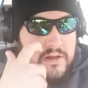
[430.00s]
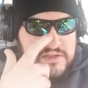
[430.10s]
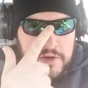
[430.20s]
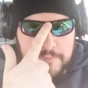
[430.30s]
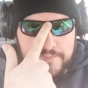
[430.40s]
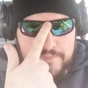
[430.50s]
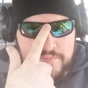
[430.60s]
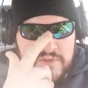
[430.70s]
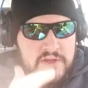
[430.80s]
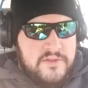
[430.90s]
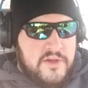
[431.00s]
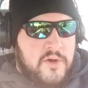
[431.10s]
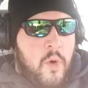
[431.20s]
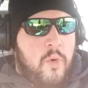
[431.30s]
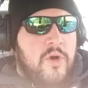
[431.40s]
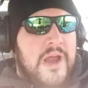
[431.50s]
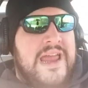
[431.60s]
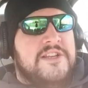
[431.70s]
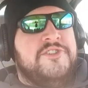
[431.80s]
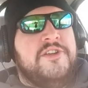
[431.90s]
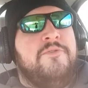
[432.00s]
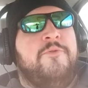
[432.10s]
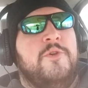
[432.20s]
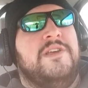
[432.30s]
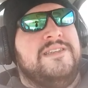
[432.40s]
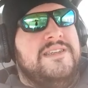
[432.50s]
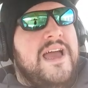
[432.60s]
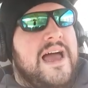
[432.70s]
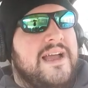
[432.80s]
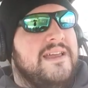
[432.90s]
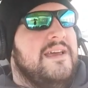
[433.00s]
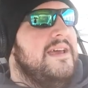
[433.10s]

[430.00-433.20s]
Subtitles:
So the core engine for this deck